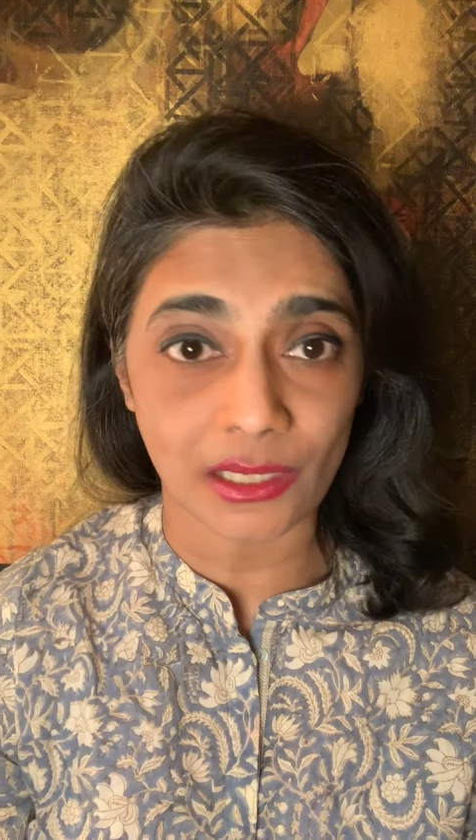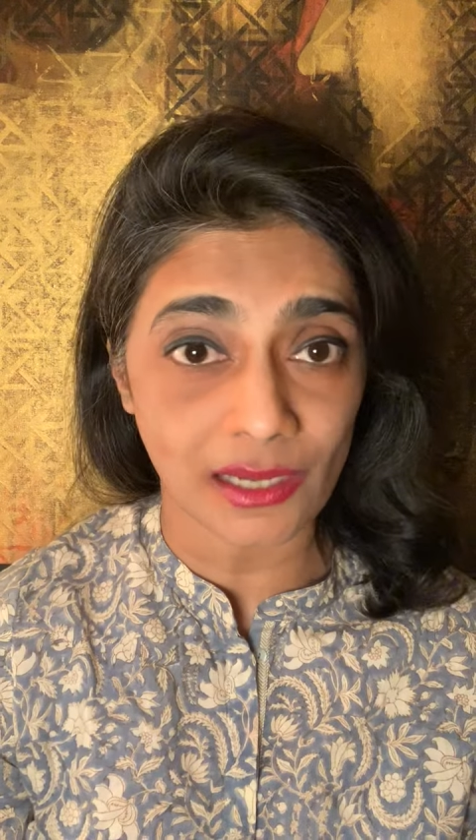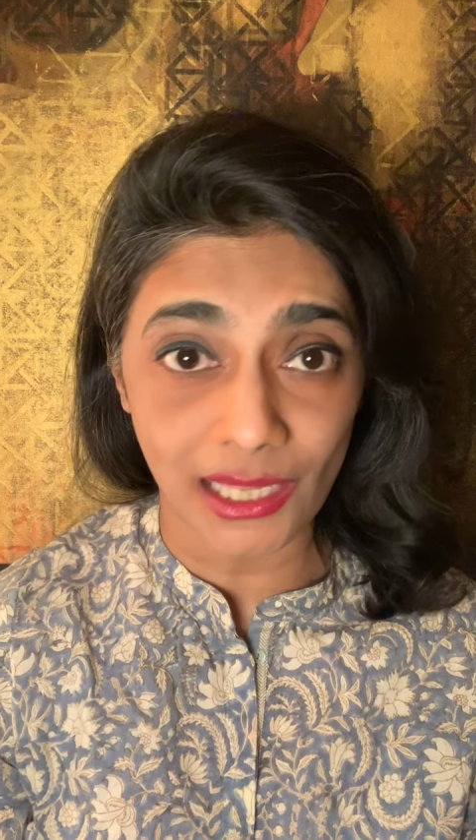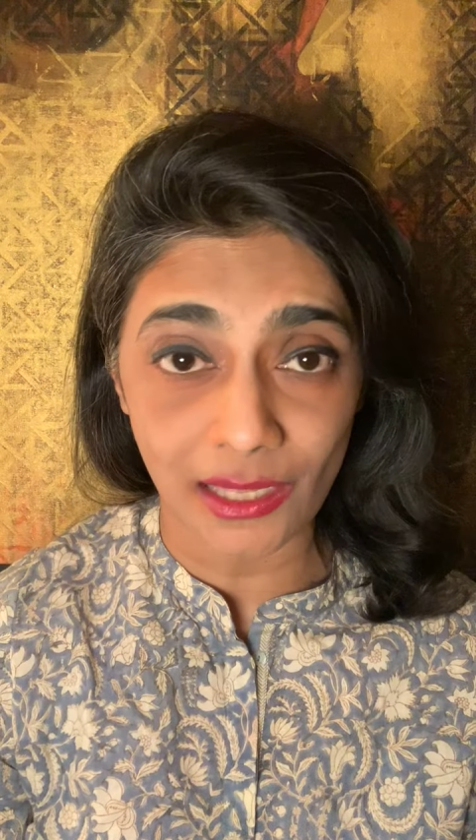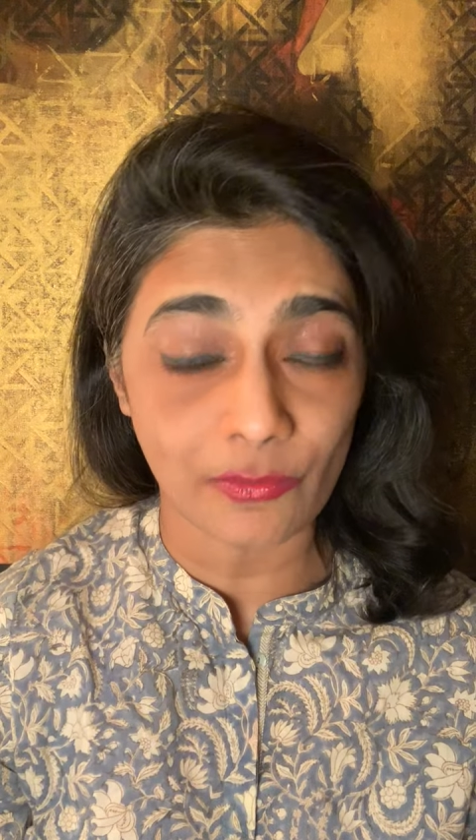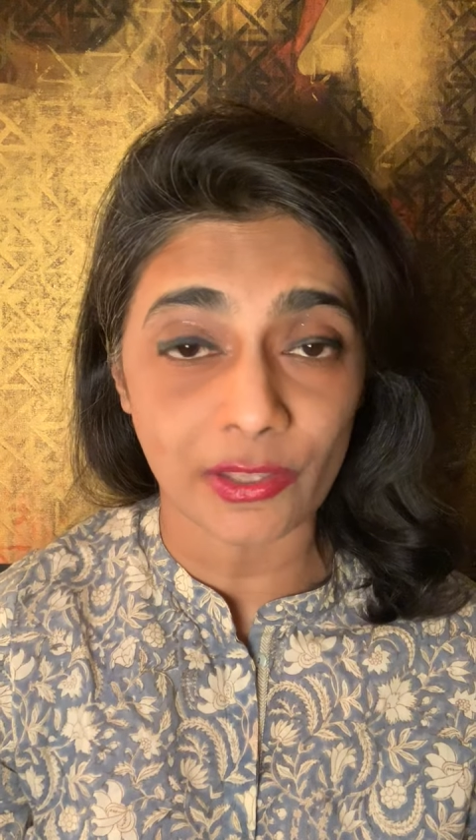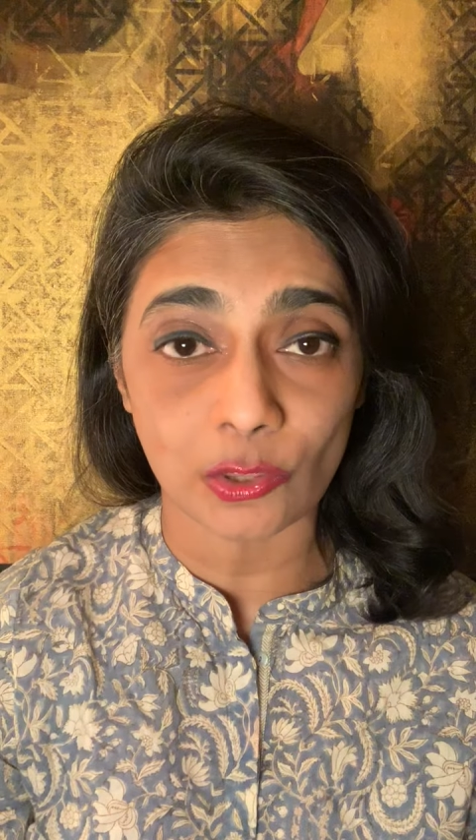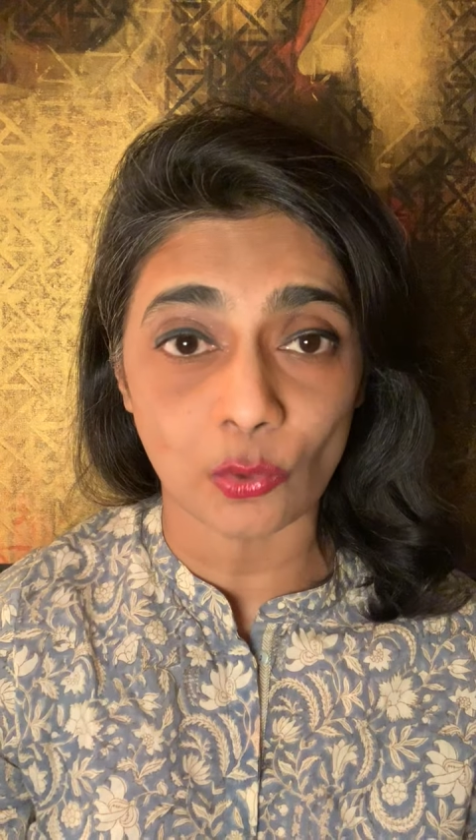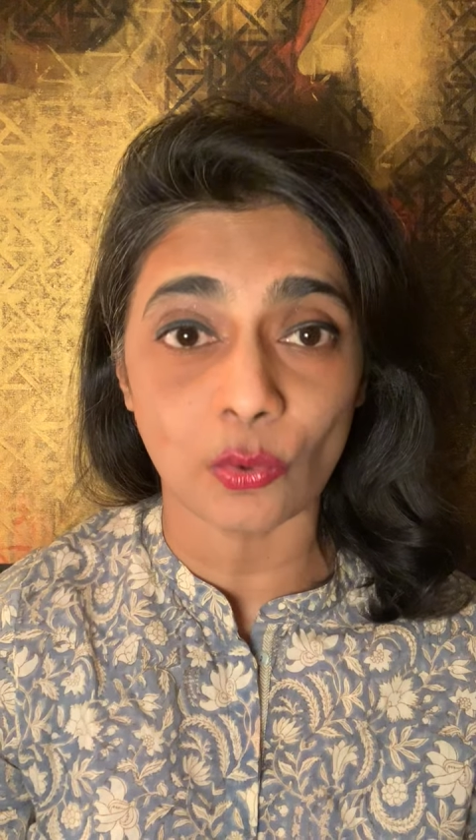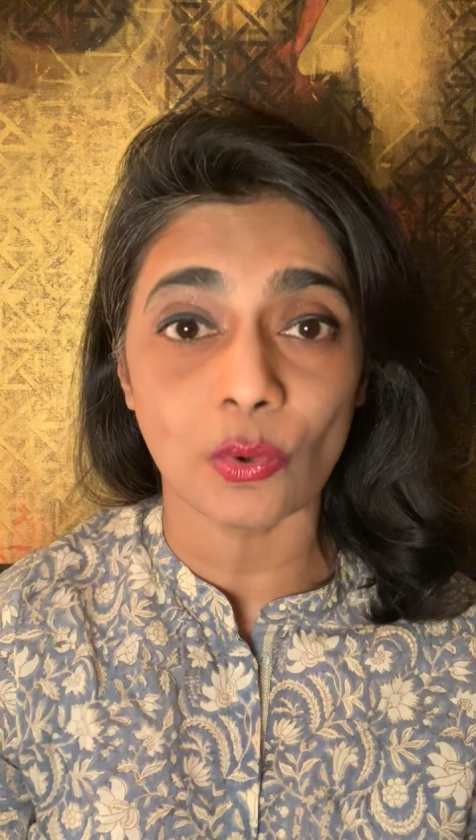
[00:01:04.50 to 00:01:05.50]
and
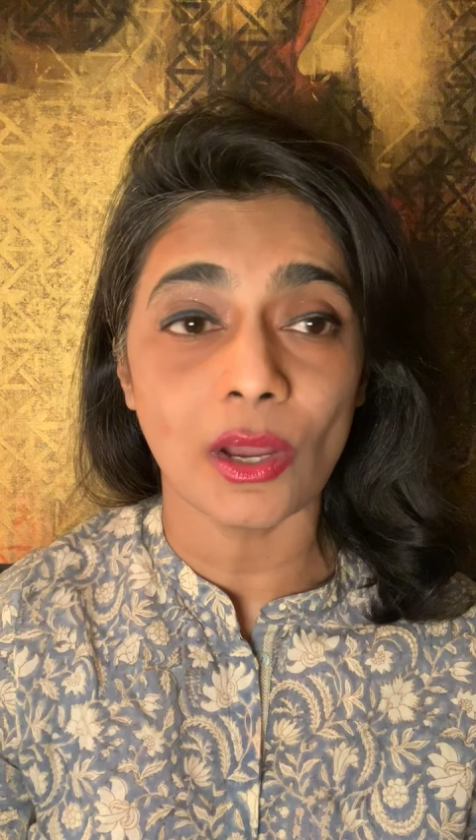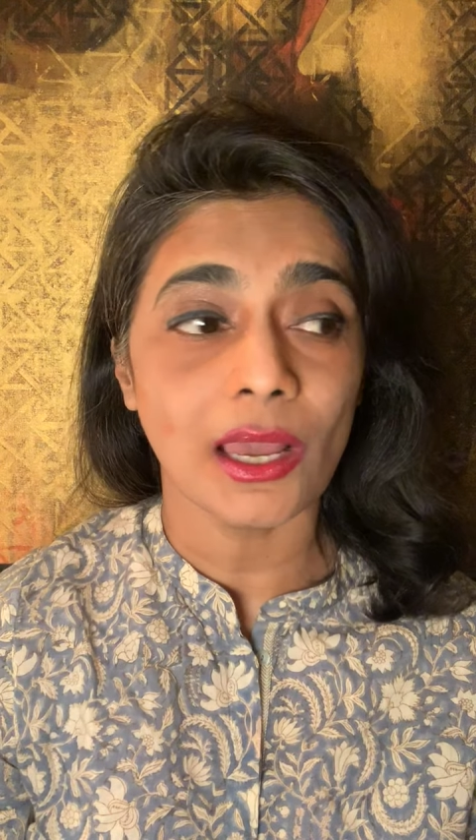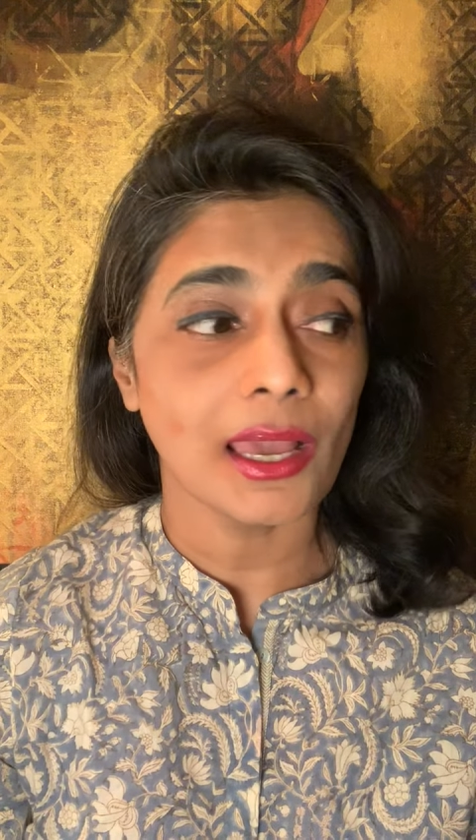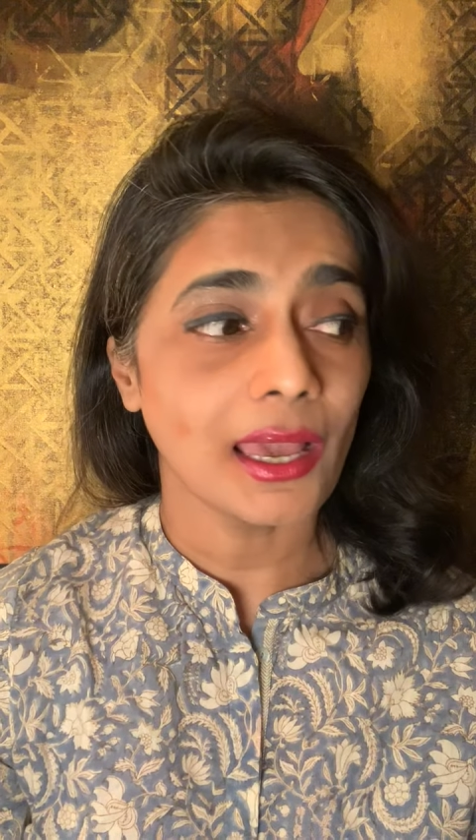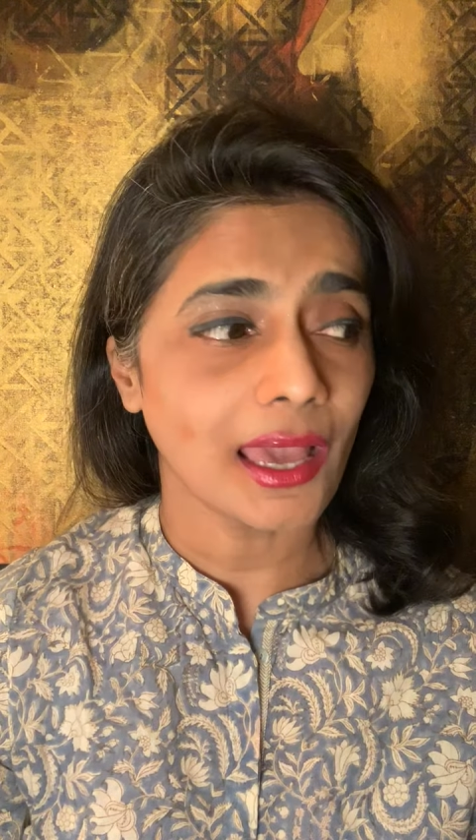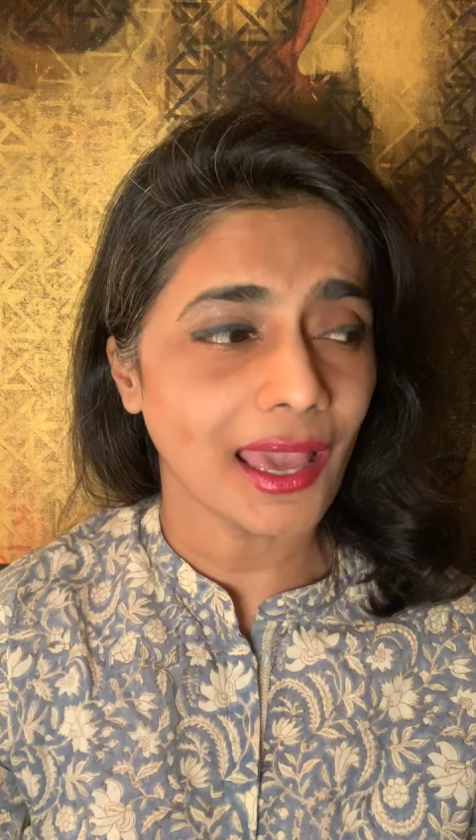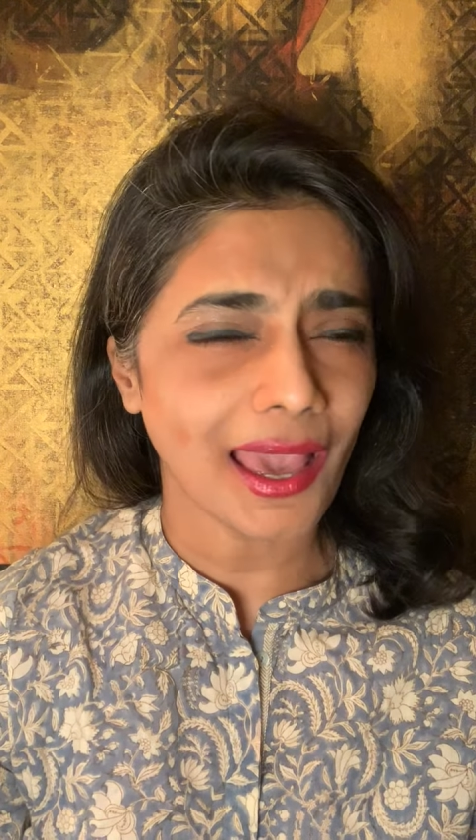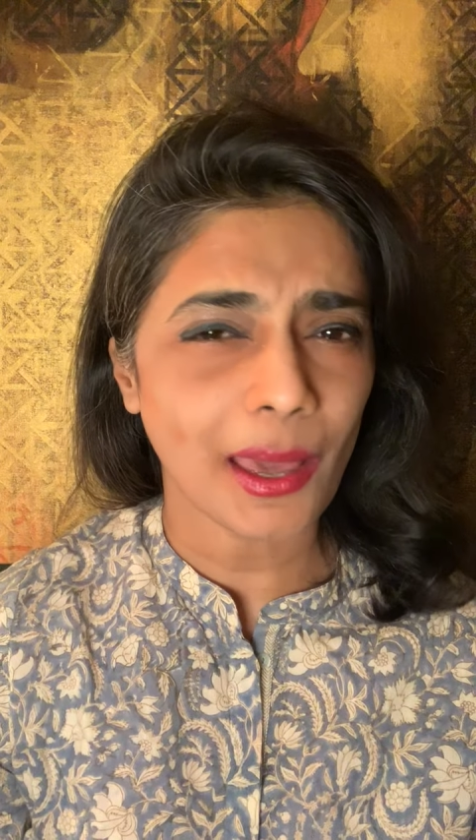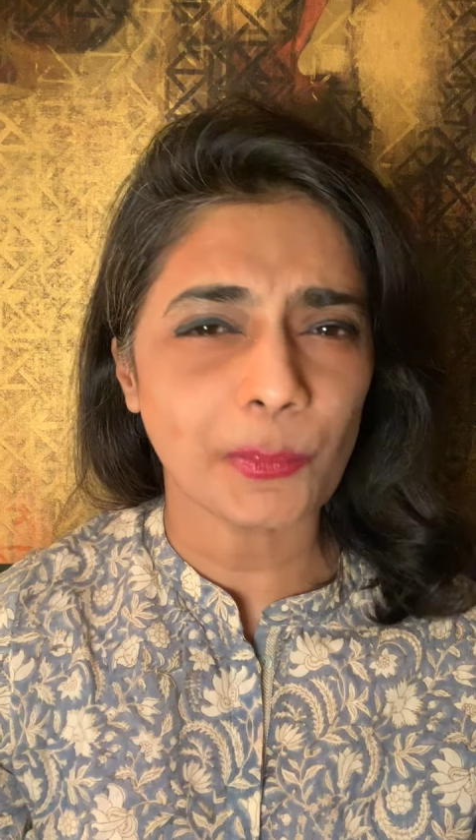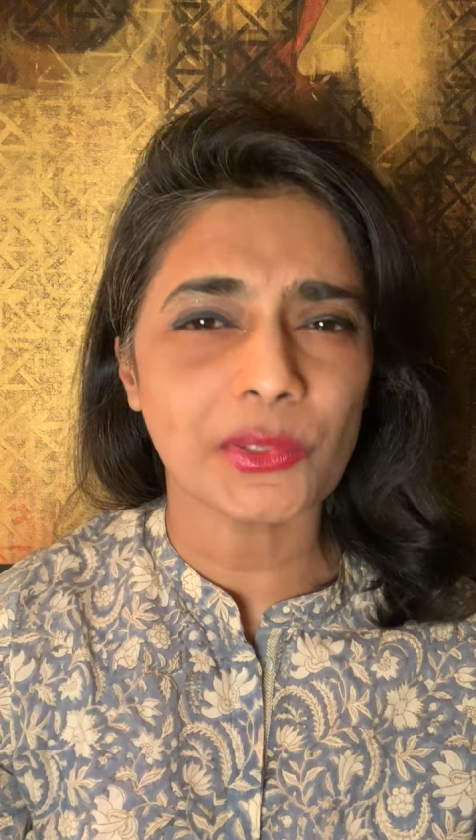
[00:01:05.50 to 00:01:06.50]
even though
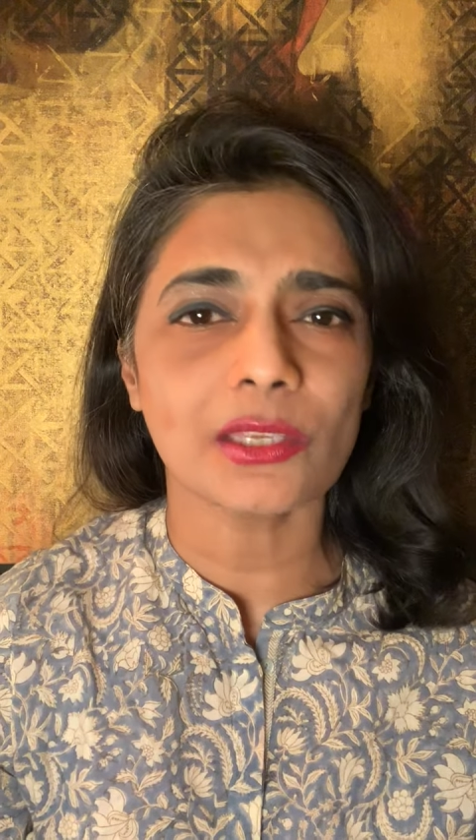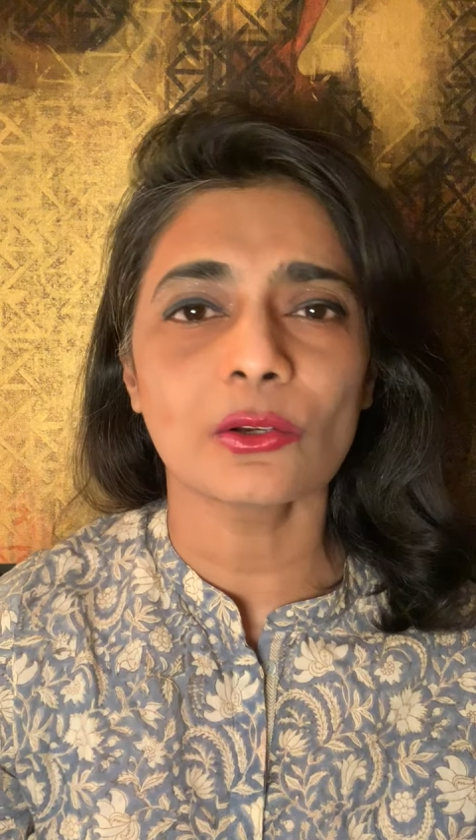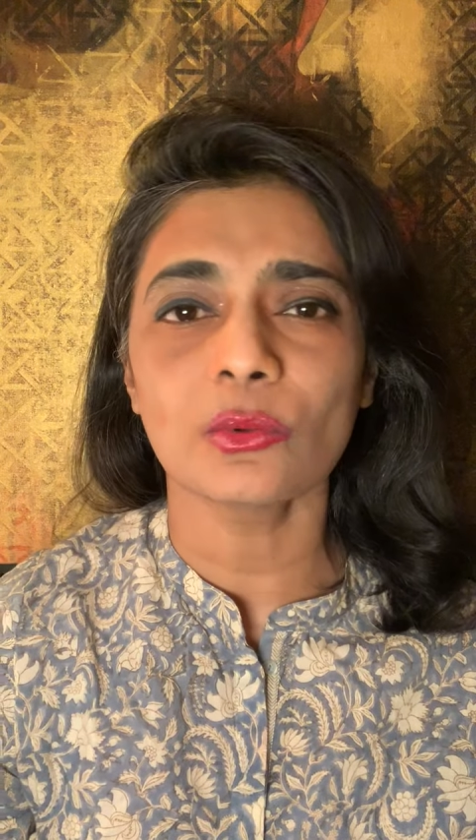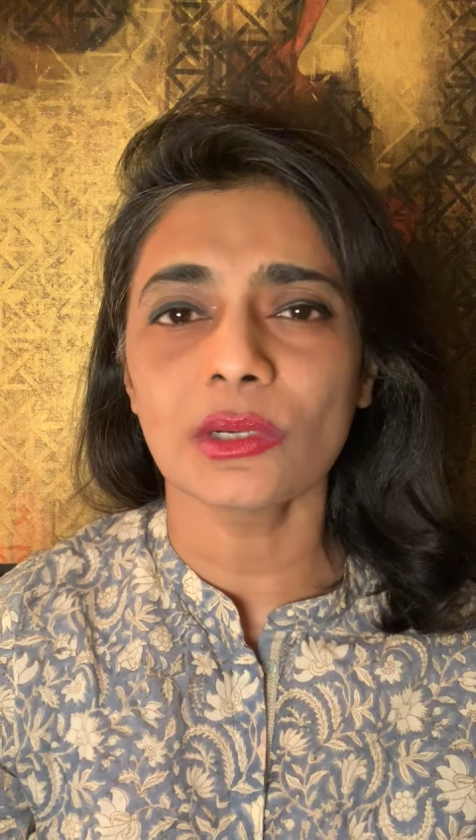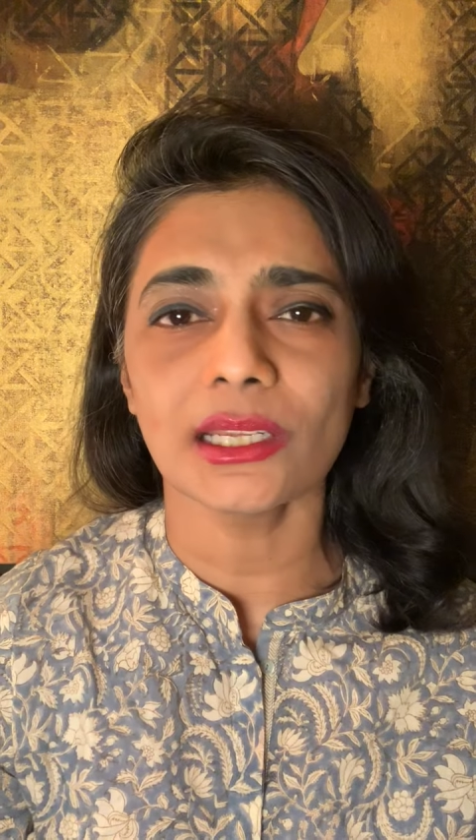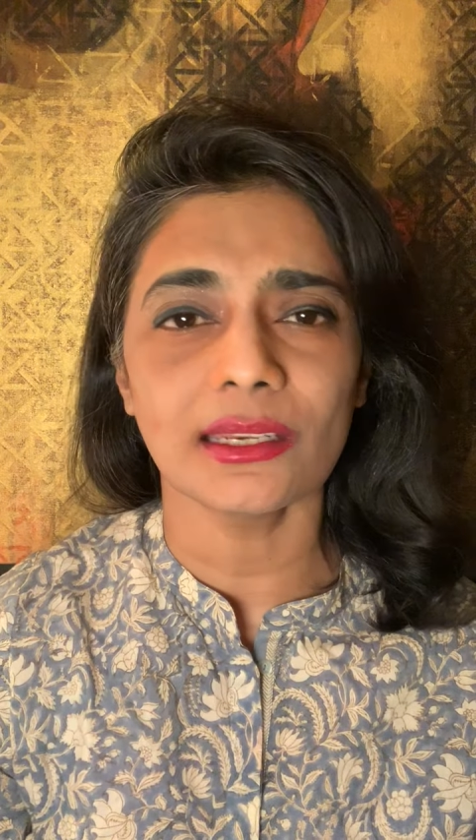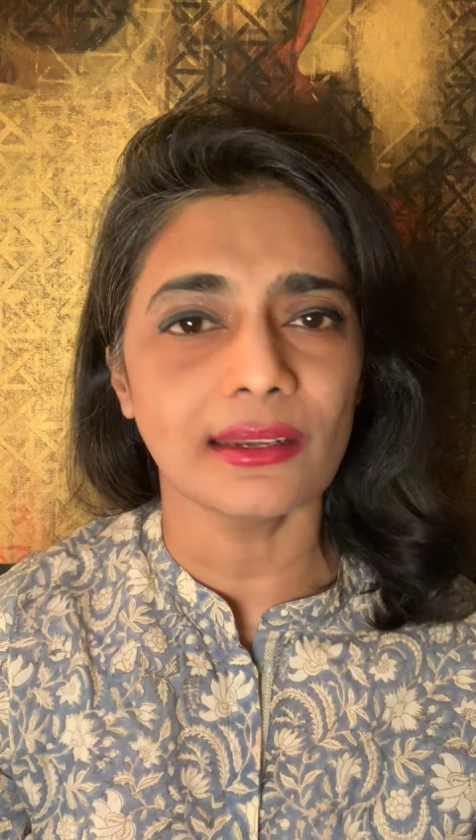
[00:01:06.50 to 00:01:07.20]
absolutely